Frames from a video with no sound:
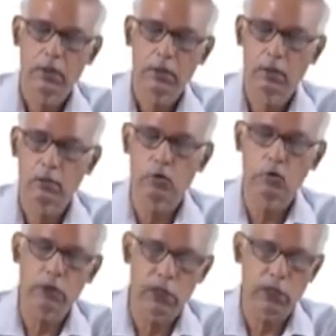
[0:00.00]
due to
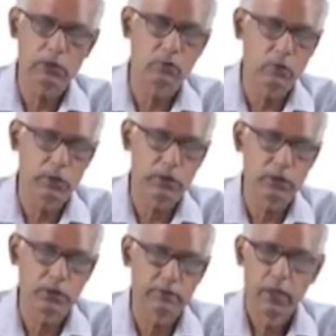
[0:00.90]
charge
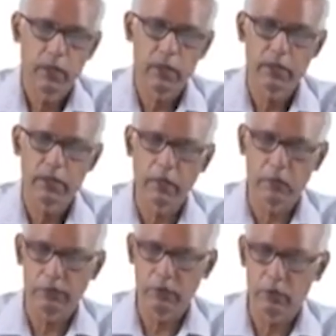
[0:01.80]
movement. And then
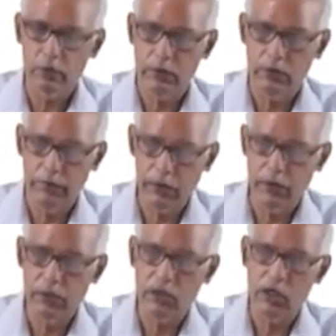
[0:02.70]
of course, when
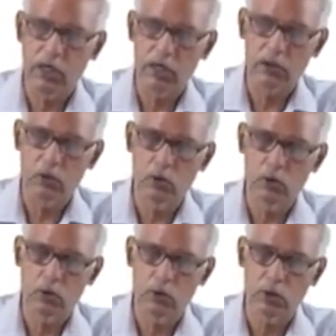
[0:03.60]
the charge
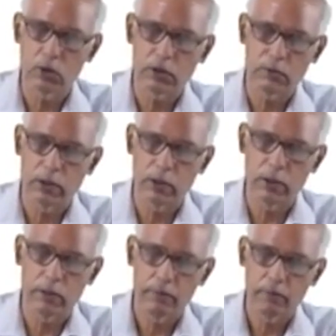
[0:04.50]
goes to the
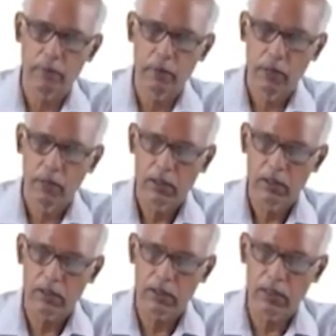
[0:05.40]
terminal,
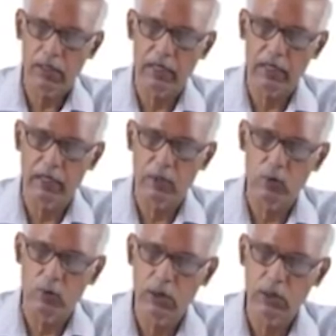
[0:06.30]
is connected
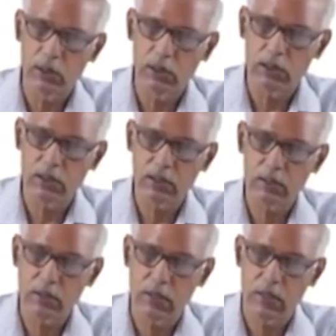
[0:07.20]
to this
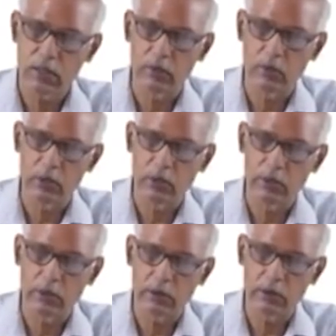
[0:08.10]
high
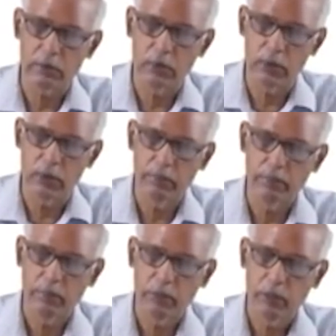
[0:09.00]
voltage pulley,
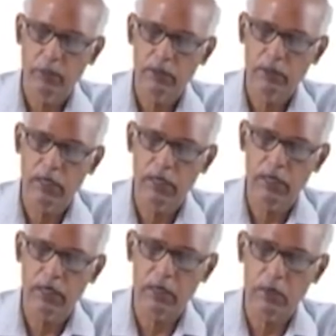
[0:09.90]
is
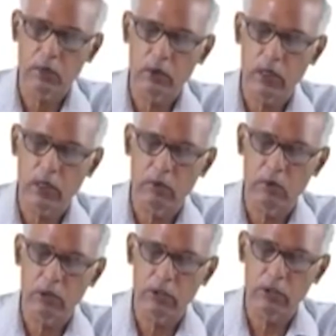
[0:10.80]
connected to the high
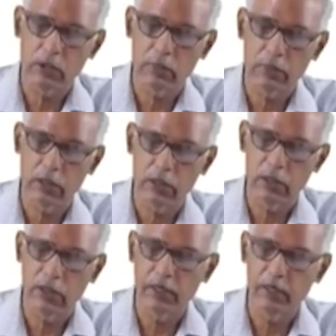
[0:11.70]
voltage terminal
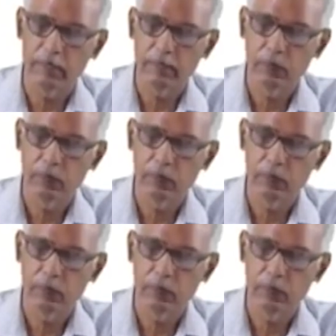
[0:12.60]
here,